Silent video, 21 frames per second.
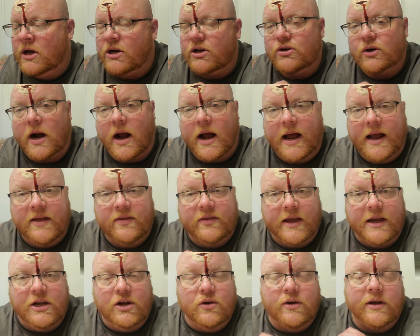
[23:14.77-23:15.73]
dry,
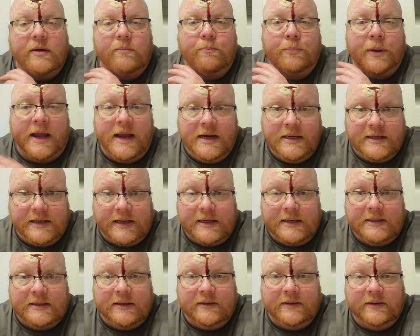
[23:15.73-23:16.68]
then you can paint
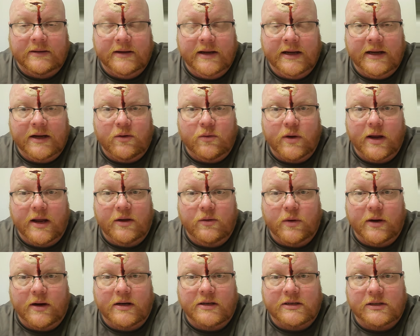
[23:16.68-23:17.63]
it any way you
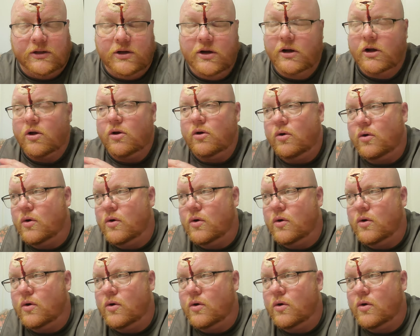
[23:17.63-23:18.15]
want it to look,